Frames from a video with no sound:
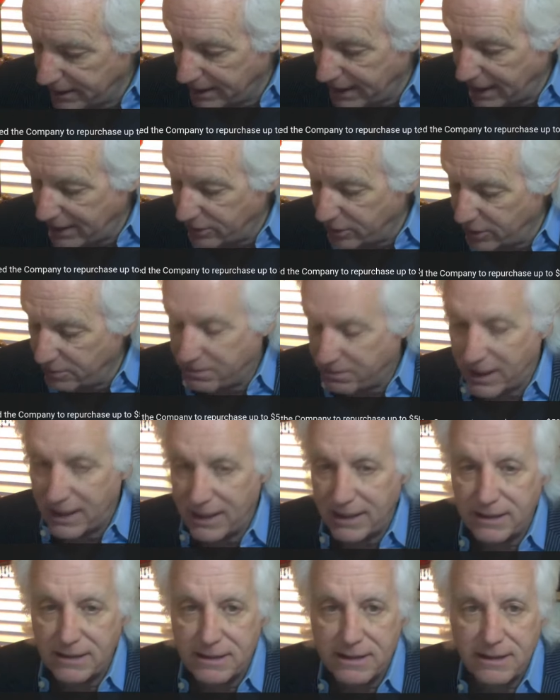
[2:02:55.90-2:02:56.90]
and now they're
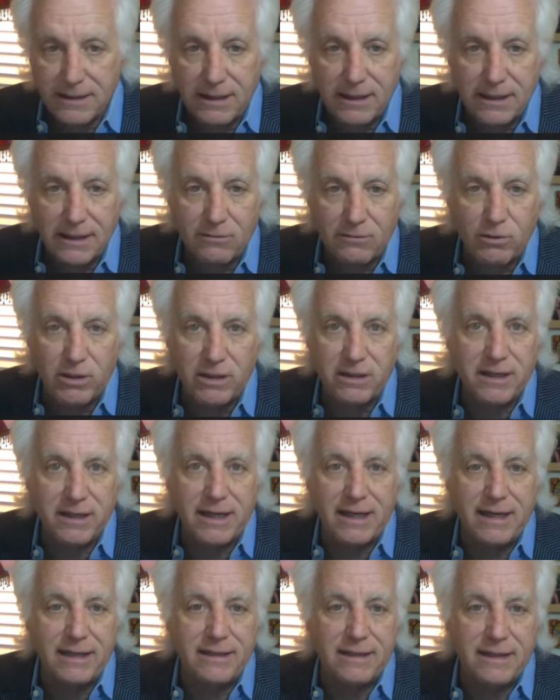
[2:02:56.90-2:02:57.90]
buying stock? Where are they
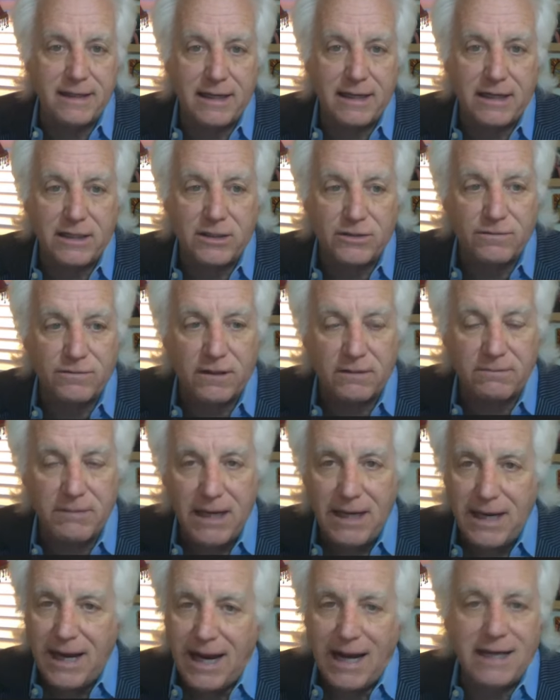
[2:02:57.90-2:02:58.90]
getting the cash from?
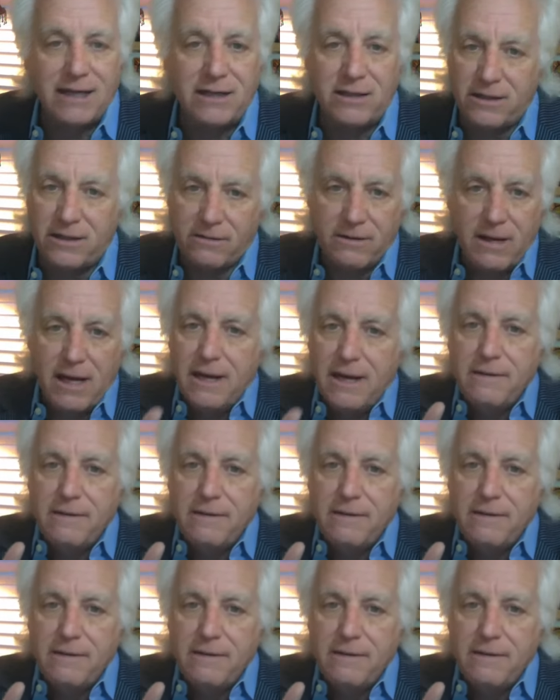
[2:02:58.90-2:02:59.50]
I don't know.